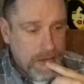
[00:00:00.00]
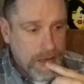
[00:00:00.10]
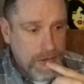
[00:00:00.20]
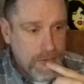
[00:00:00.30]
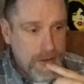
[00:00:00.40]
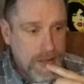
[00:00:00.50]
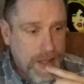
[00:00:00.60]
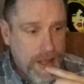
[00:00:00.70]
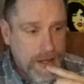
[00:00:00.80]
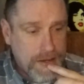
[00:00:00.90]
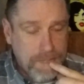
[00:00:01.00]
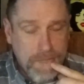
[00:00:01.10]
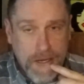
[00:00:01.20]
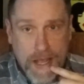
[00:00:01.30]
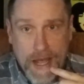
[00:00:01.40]
at Land in
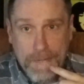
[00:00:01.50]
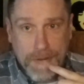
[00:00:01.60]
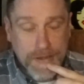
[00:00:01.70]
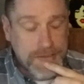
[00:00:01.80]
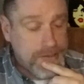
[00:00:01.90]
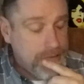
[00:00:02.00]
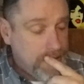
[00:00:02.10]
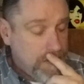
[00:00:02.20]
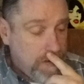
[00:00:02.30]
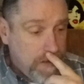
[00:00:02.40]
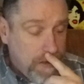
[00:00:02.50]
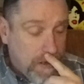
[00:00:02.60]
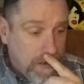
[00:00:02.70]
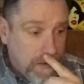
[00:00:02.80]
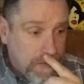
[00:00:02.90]
Minneapolis,
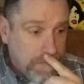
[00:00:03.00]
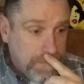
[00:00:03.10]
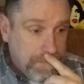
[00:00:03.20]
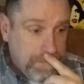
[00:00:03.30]
um,